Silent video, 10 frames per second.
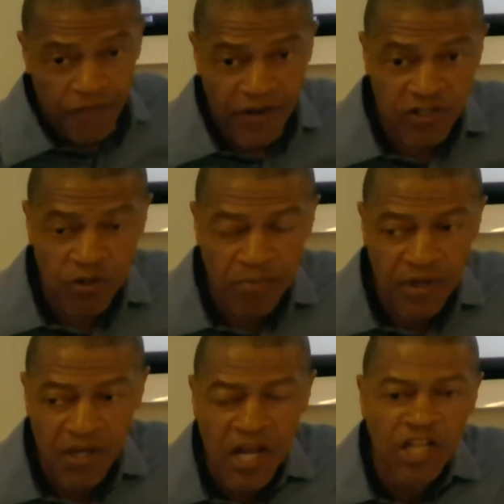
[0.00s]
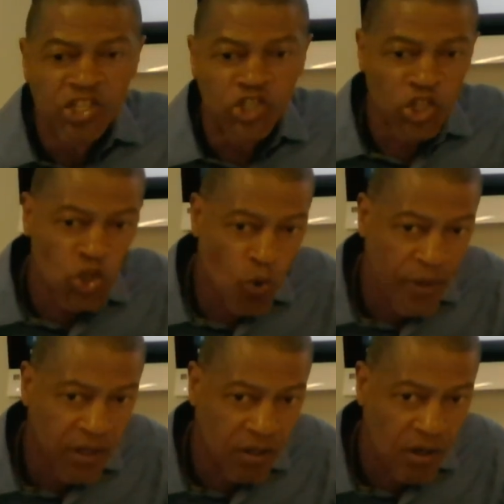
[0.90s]
effects could be
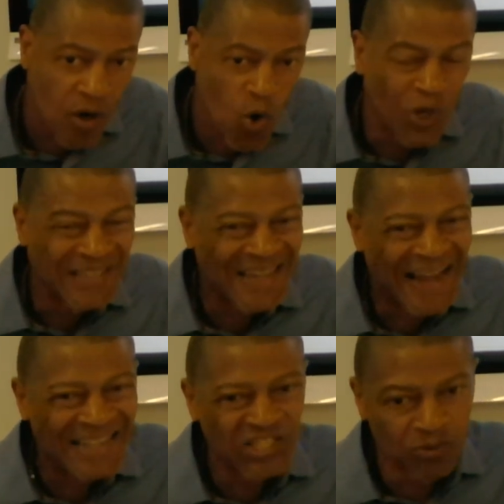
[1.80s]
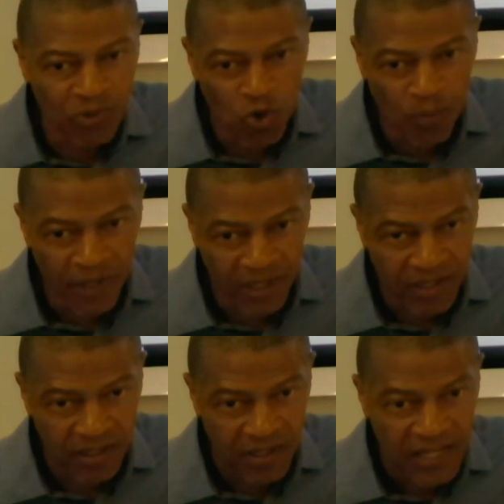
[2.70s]
genomic or non-genomic.
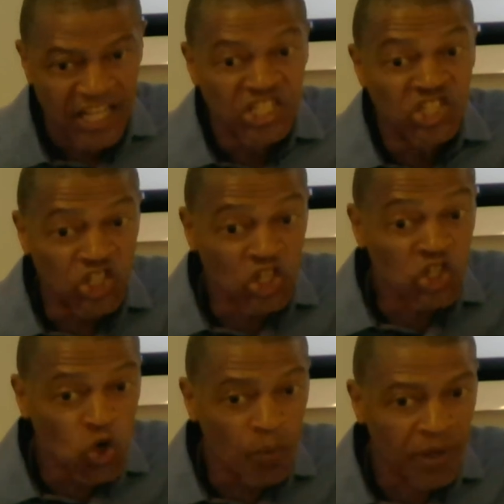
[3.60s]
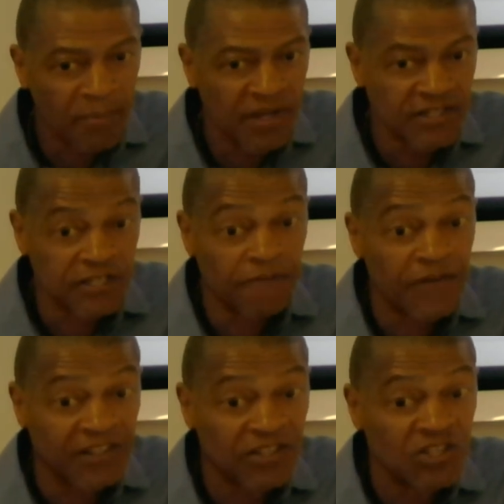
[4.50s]
Genomic means it's
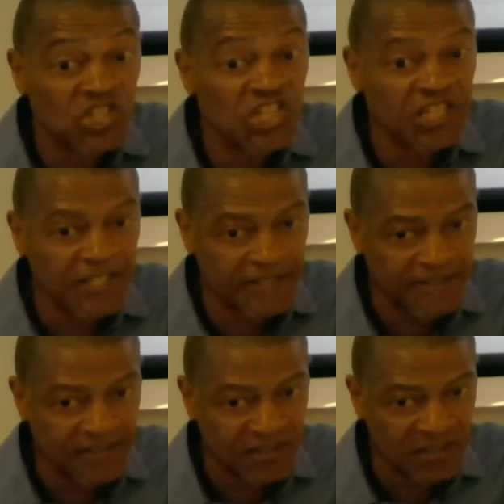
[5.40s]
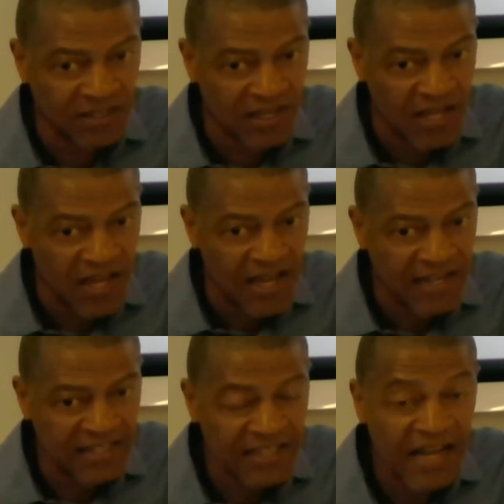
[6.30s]
affecting the gene.
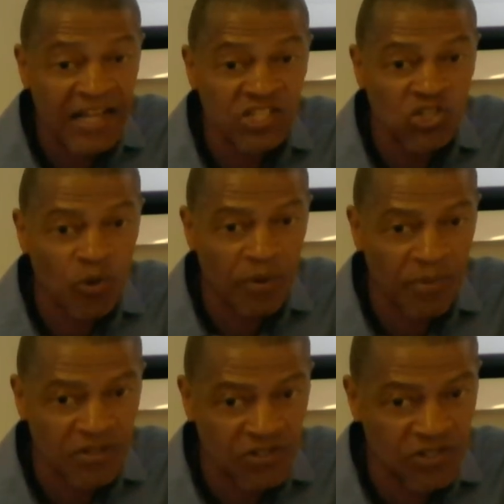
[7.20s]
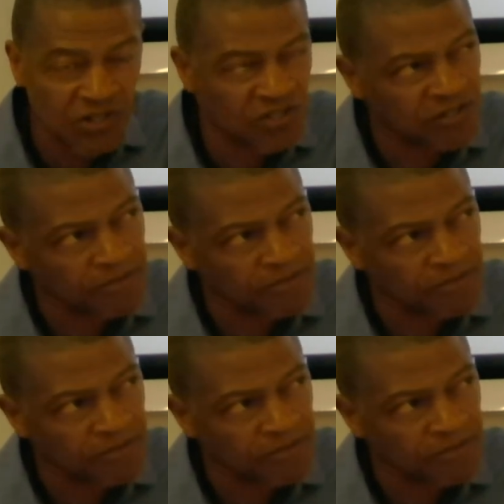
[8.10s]
Non-genomic means it's just